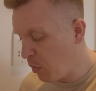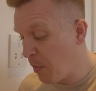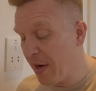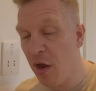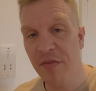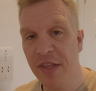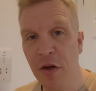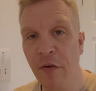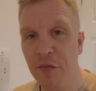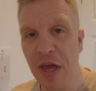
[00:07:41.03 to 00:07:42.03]
we went over
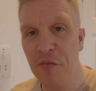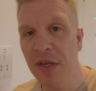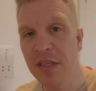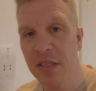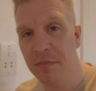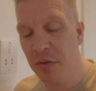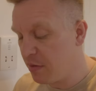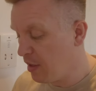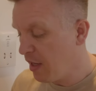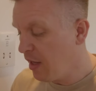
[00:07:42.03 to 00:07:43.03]
there not for that reason,
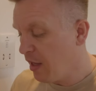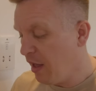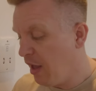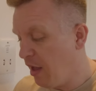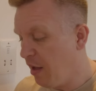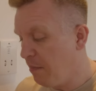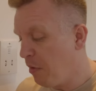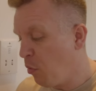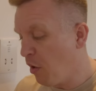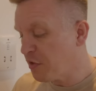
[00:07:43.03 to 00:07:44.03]
but
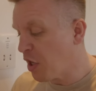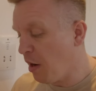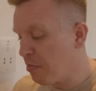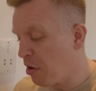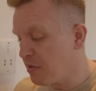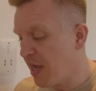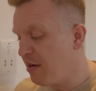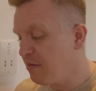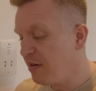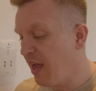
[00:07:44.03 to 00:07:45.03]
um, my wife's car broke
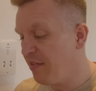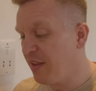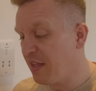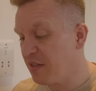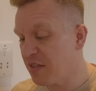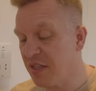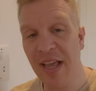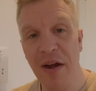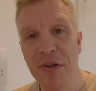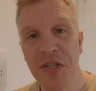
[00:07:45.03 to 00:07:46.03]
down, and that's the
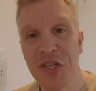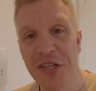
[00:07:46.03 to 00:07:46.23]
garage.